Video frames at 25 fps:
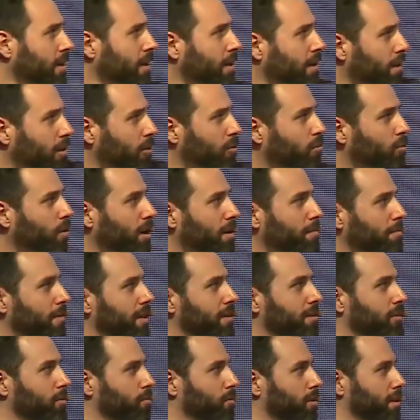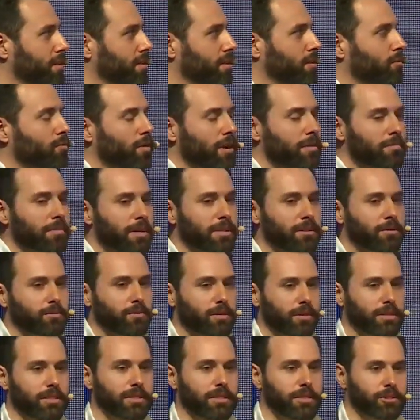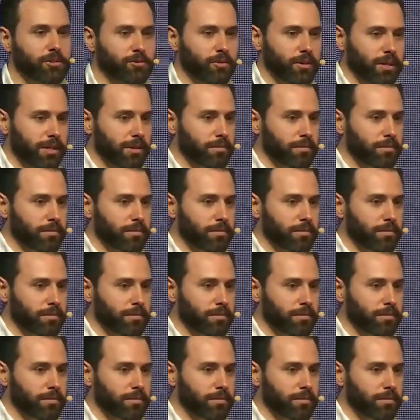The one month one. The one month one is really